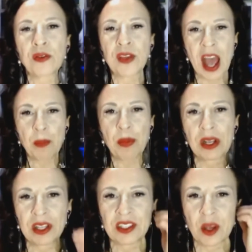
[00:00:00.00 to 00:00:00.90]
of
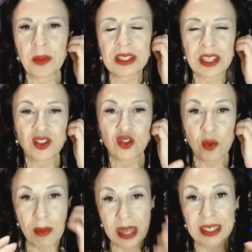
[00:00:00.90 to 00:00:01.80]
capitalism is a
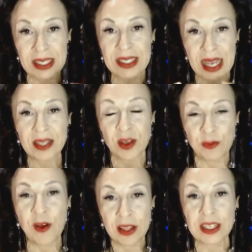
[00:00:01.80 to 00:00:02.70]
tremendous sense
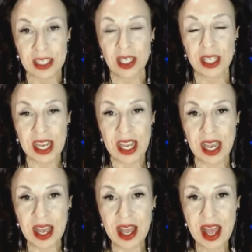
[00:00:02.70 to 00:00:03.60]
of volatility.